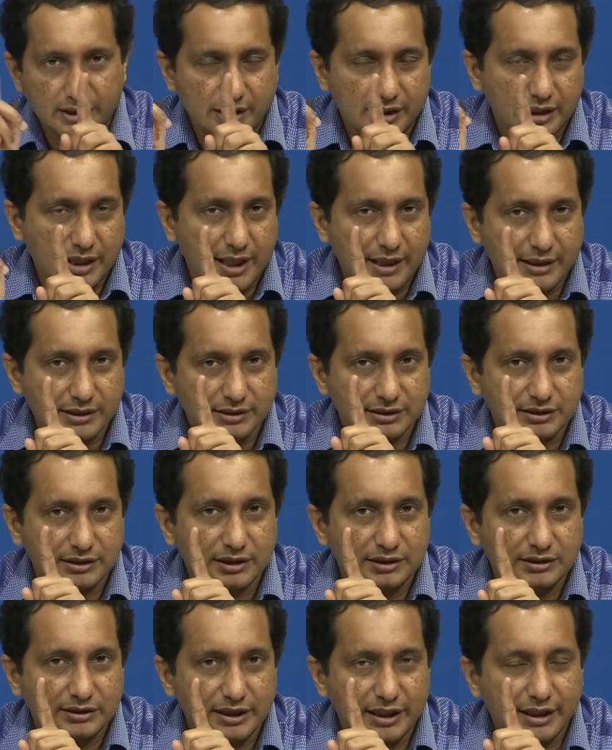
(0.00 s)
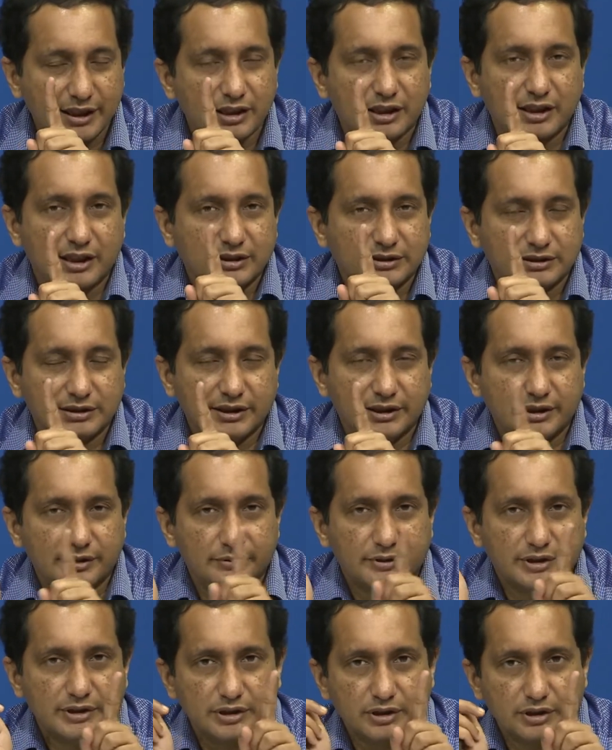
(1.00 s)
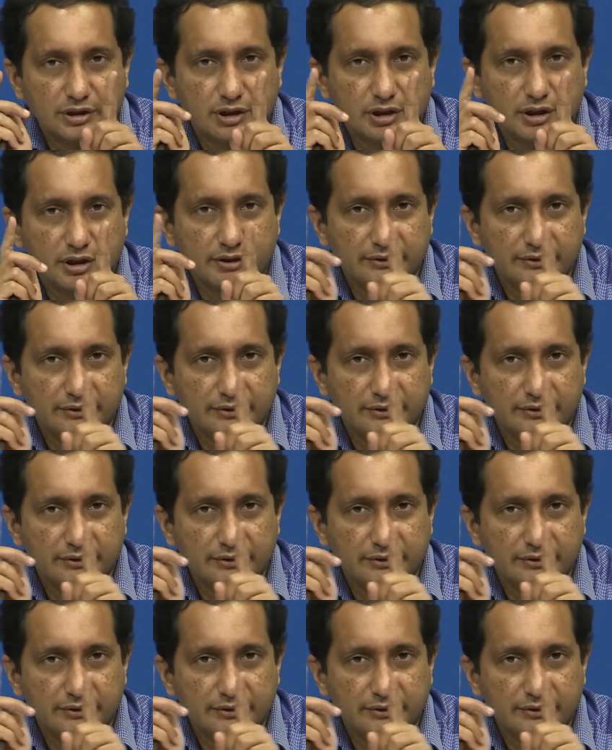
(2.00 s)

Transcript: acts synchronously which uh,